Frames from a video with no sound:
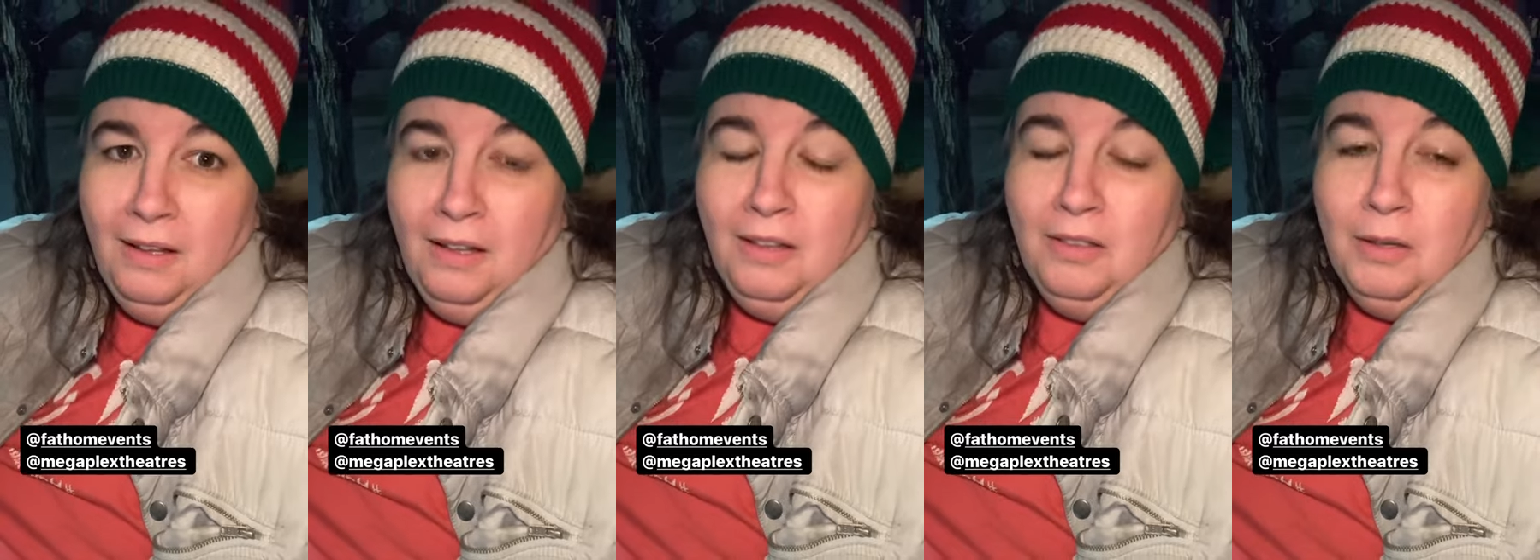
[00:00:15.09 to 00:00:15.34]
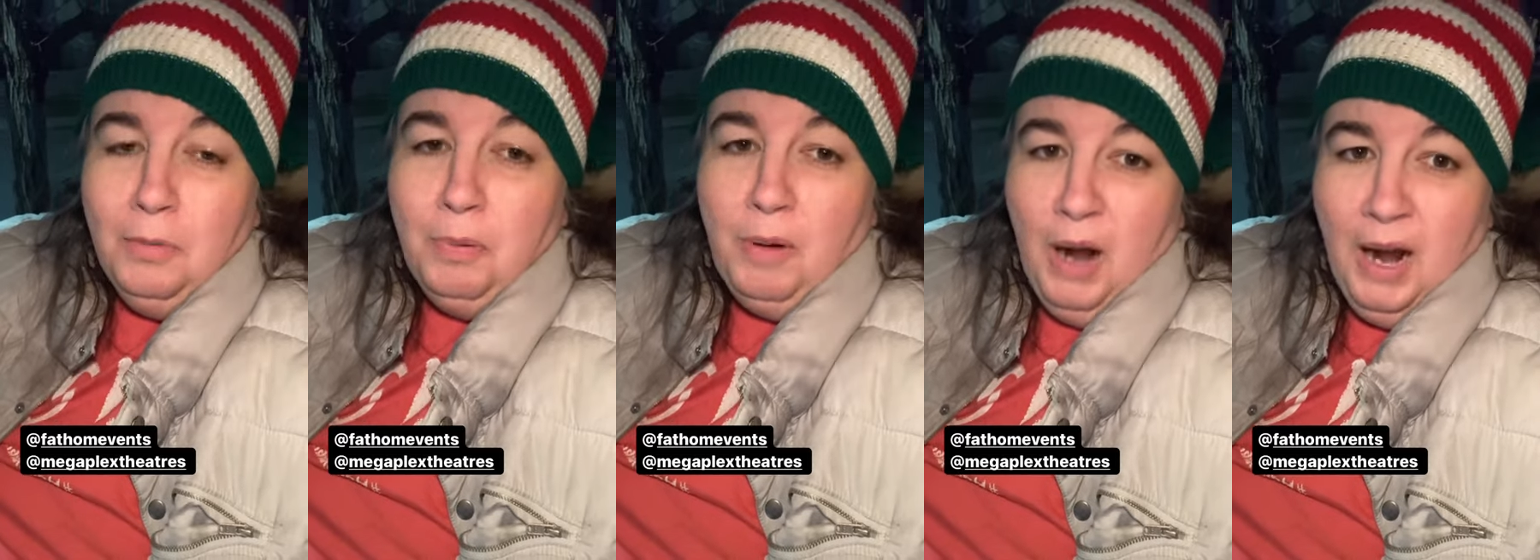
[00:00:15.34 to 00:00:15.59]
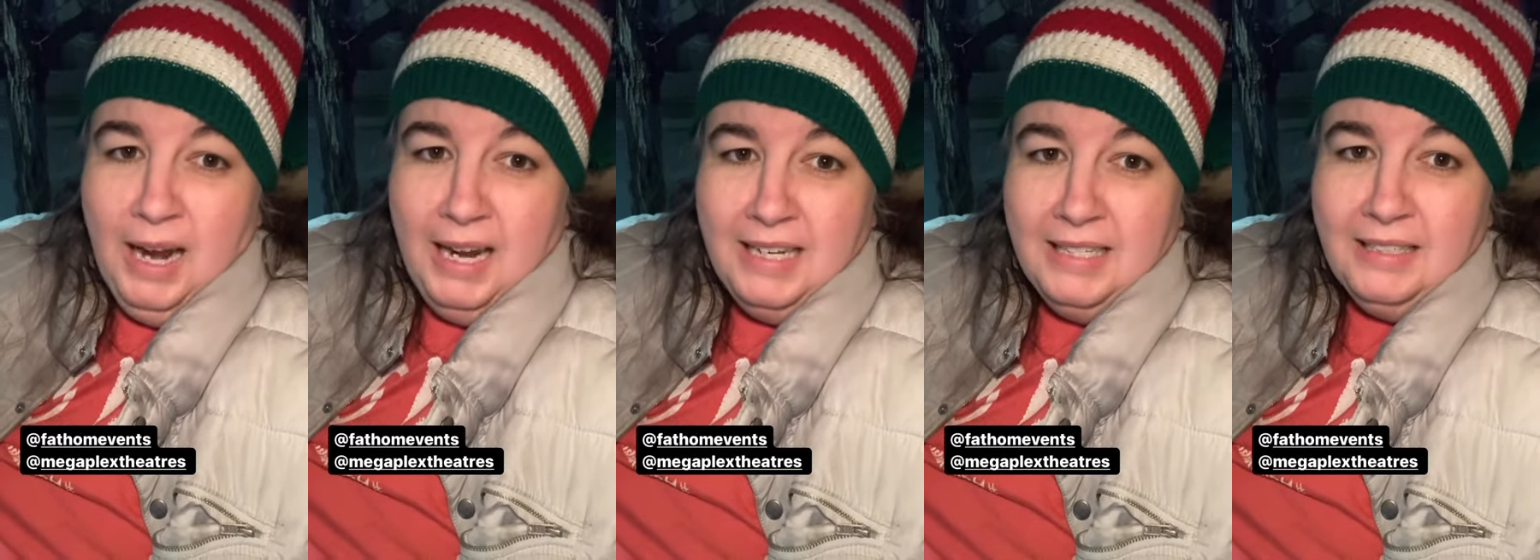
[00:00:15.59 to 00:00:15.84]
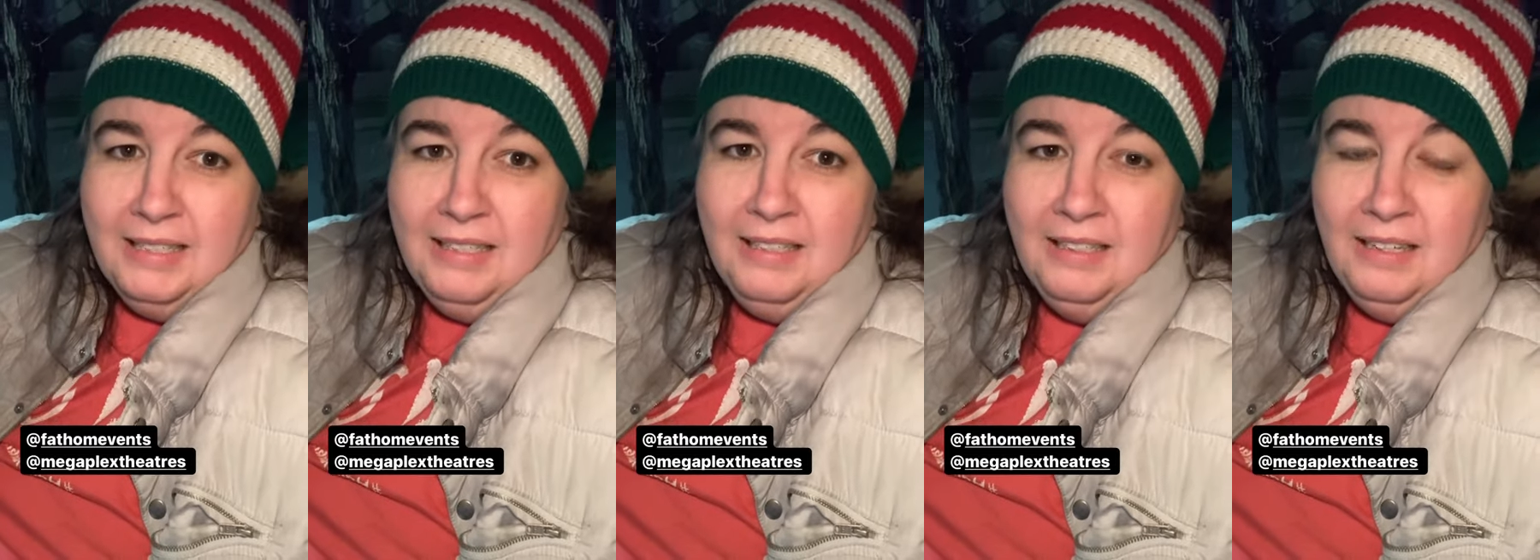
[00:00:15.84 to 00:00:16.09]
the
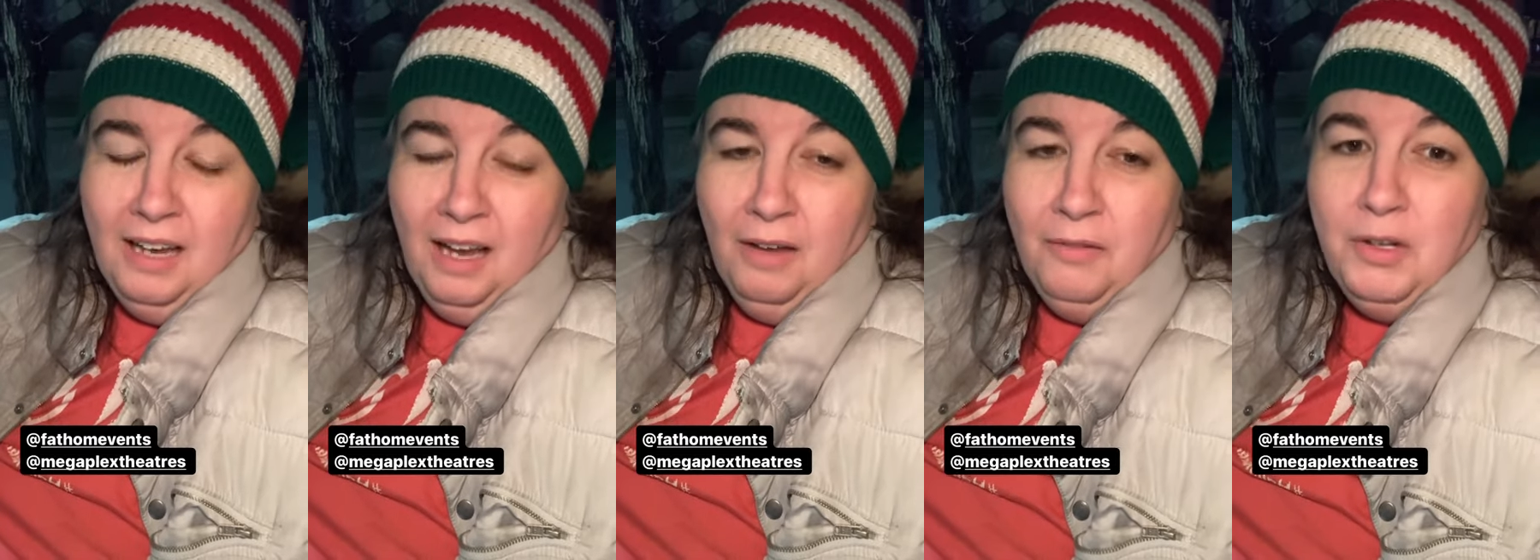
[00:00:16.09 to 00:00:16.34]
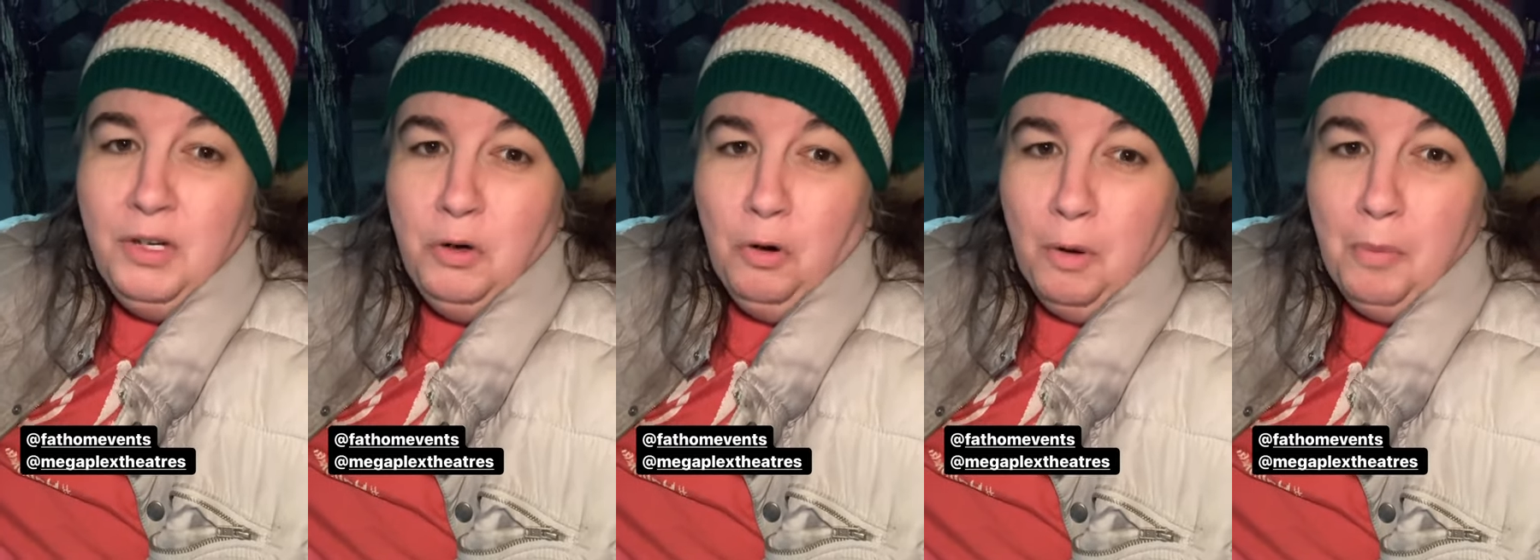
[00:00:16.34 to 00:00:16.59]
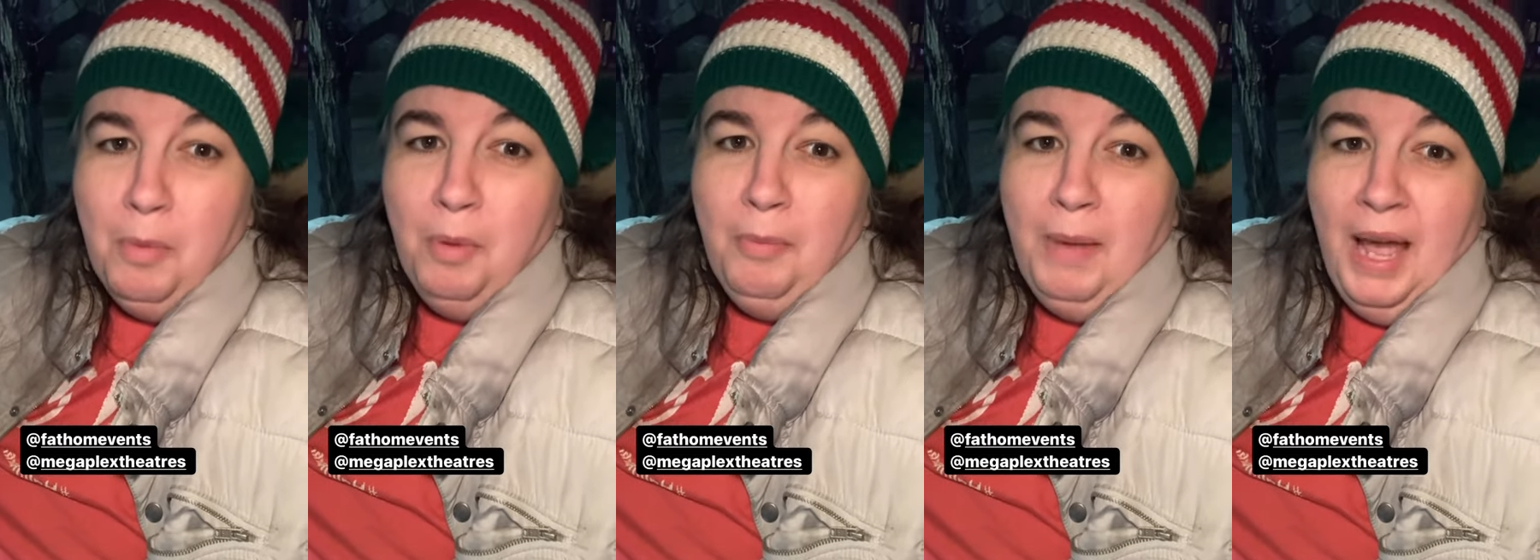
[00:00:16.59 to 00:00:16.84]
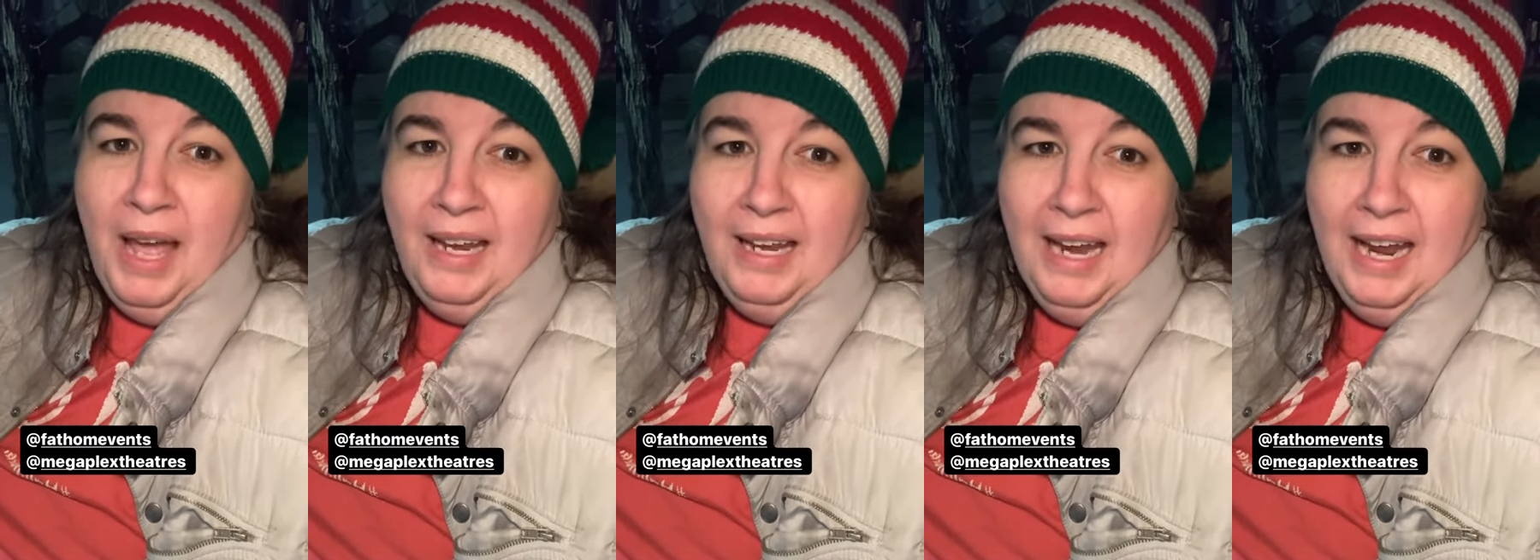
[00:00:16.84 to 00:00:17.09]
price of a normal
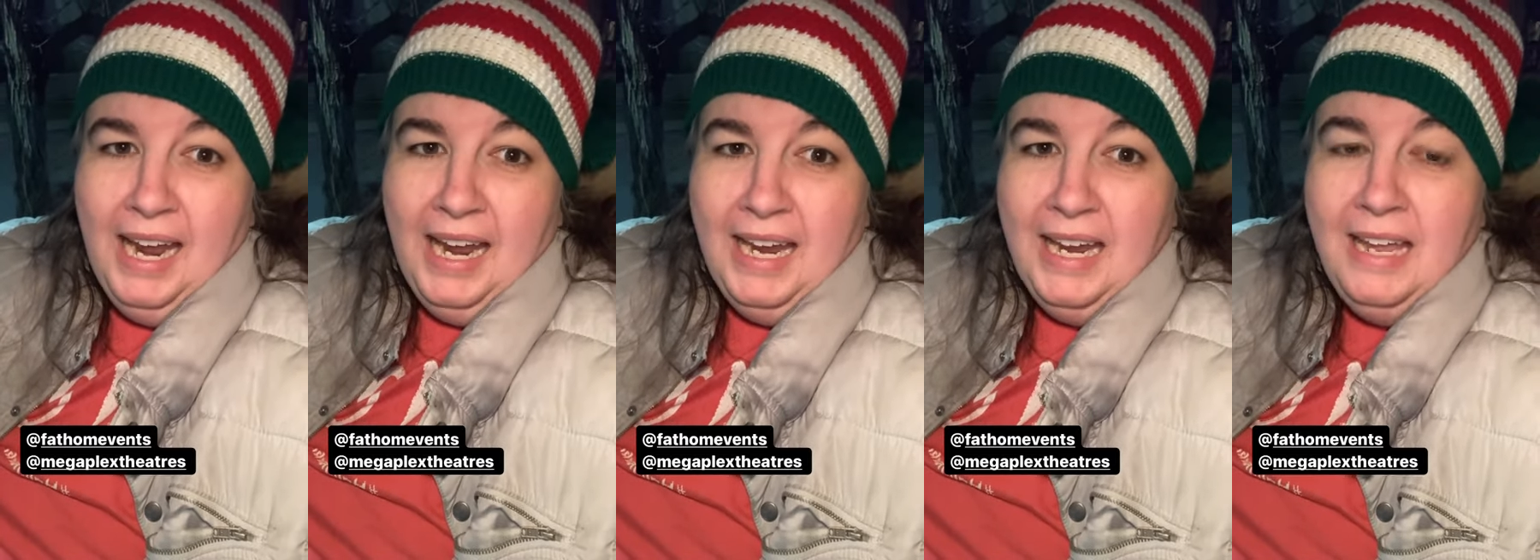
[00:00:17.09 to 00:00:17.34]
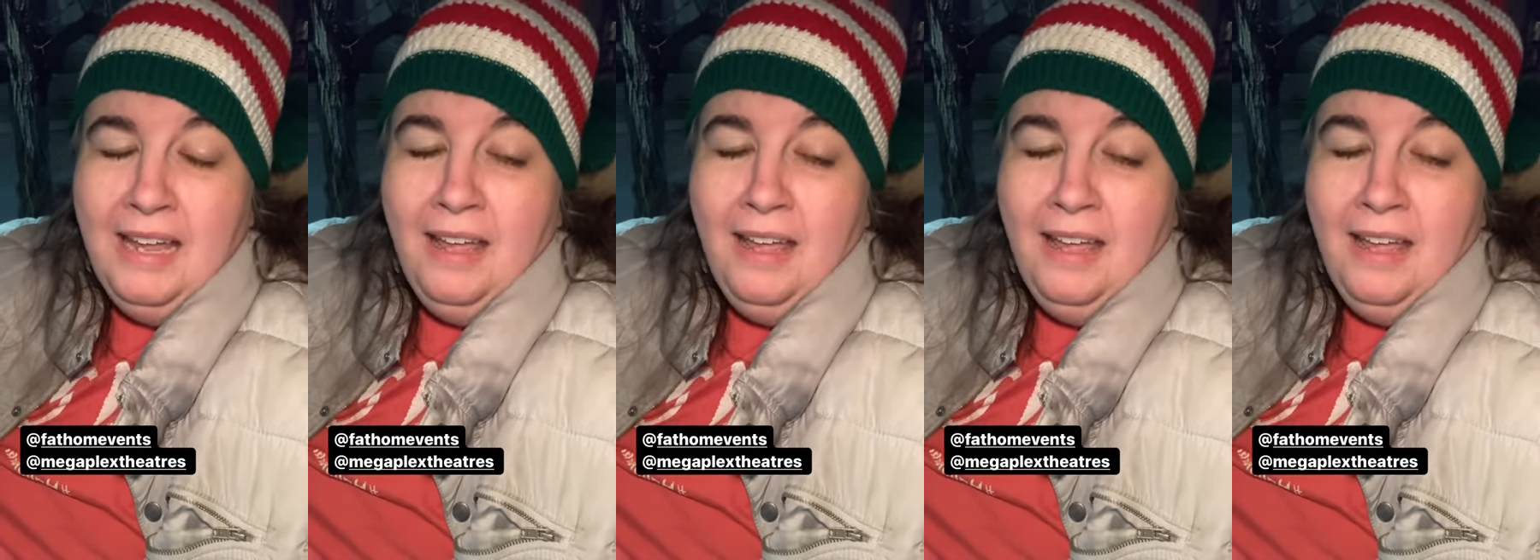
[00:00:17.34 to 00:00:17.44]
matinee,